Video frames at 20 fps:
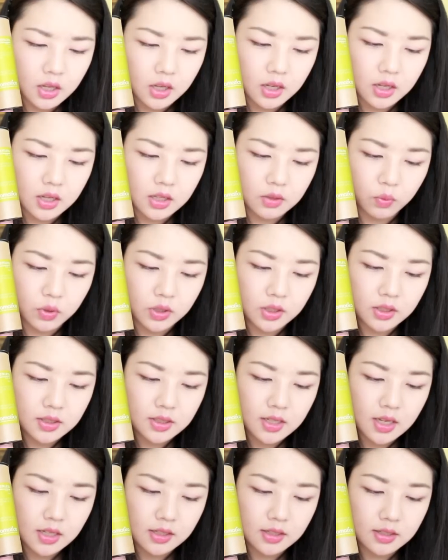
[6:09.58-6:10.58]
And what it
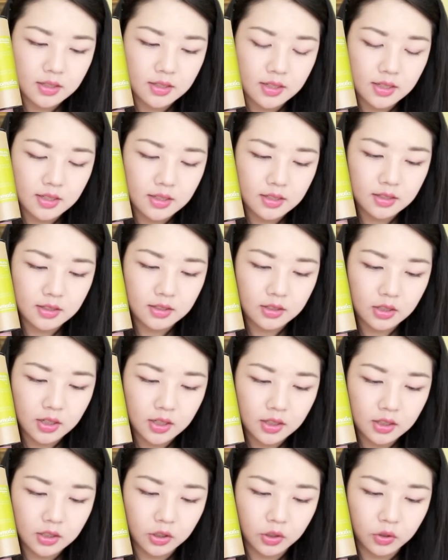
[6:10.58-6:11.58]
says
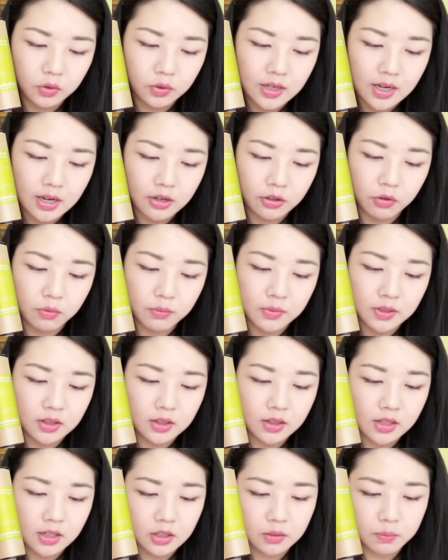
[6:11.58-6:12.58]
start your
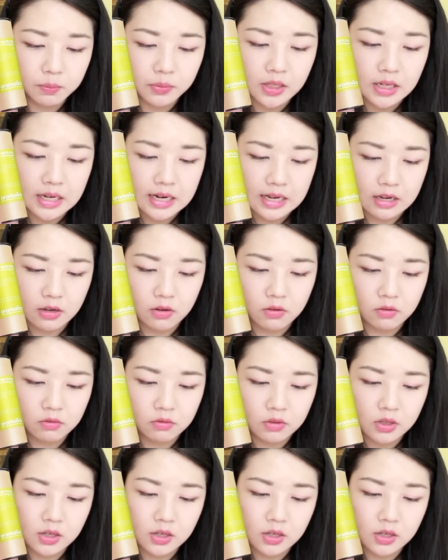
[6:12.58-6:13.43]
aromatherapy now.